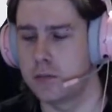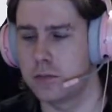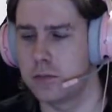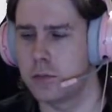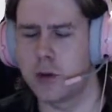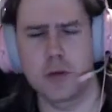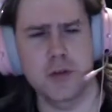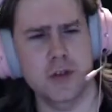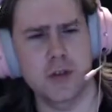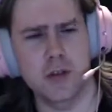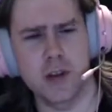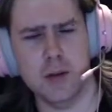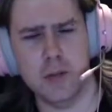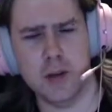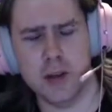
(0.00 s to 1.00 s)
what was their
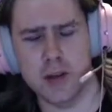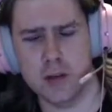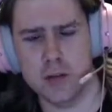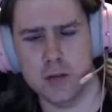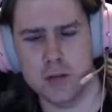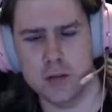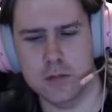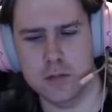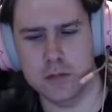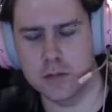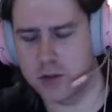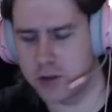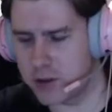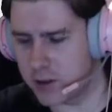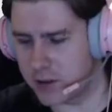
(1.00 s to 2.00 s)
name again?
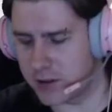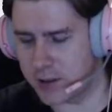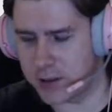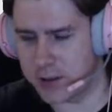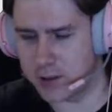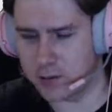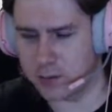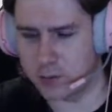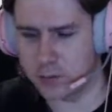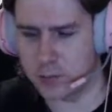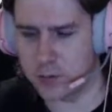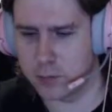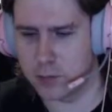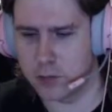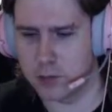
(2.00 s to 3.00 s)
Shit, I cannot
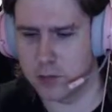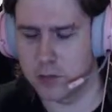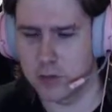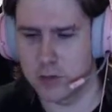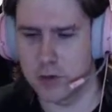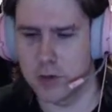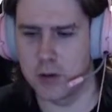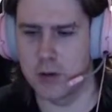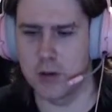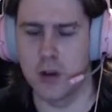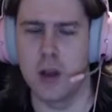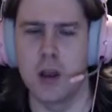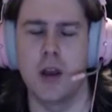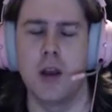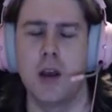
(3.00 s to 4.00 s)
remember.
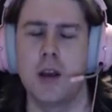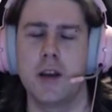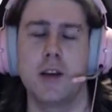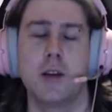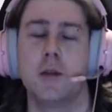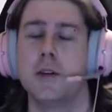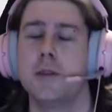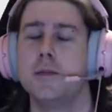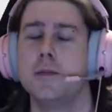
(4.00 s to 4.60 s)
Anyway.